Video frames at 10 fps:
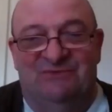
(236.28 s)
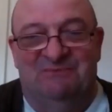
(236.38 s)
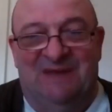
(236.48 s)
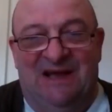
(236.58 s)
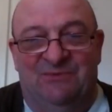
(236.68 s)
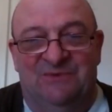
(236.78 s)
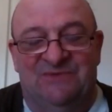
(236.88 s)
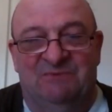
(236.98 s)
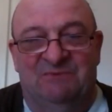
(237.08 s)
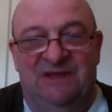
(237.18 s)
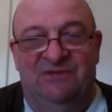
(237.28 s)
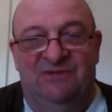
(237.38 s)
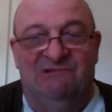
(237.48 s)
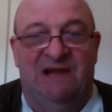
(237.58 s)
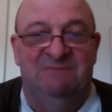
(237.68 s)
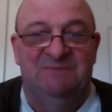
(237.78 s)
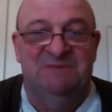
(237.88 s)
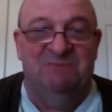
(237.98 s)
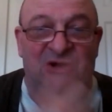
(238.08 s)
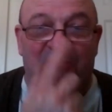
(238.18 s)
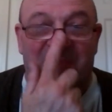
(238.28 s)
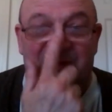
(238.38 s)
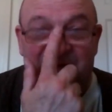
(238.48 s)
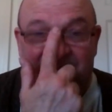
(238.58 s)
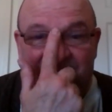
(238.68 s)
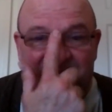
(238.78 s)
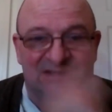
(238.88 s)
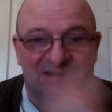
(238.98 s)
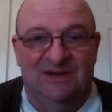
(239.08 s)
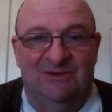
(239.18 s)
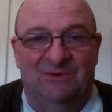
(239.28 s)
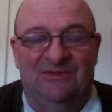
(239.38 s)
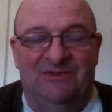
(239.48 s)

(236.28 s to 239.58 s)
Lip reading: Bath was from the Grapes pub. So the